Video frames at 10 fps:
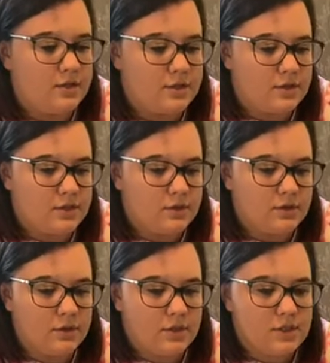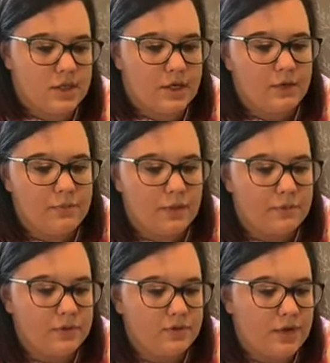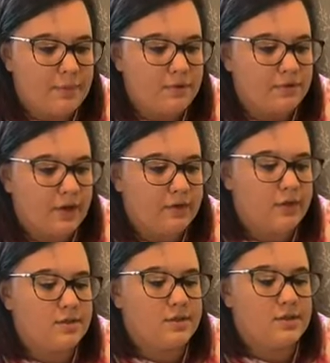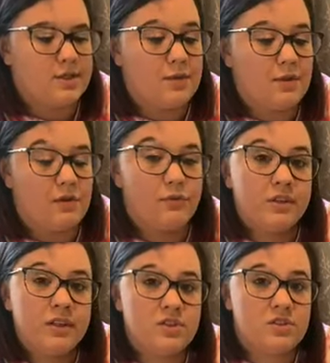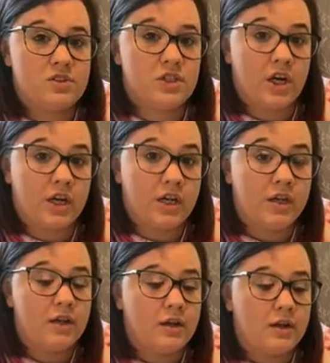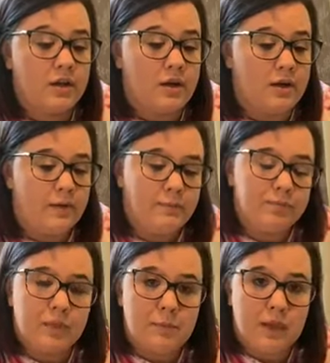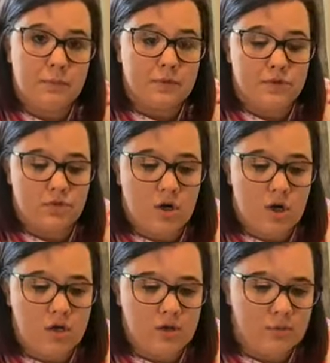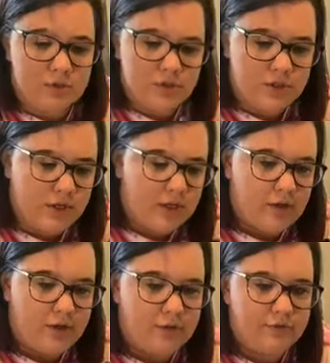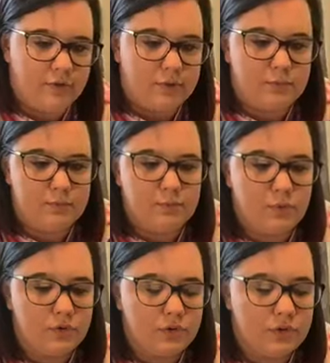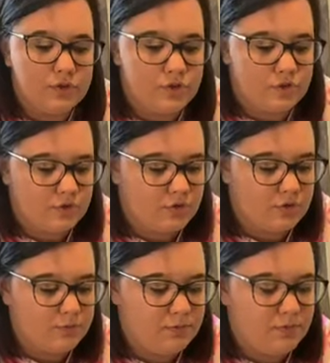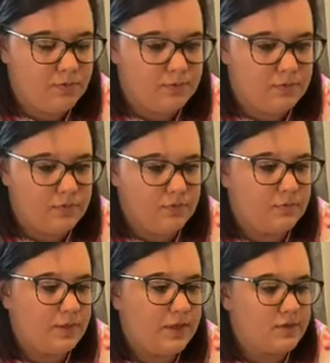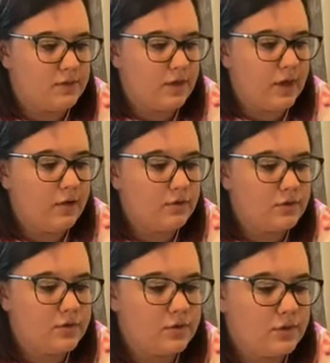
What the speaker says: until the entire paper is wrapped around this, and it's going to make a really sturdy paper straw. And once you get enough, you can pull your pencil out.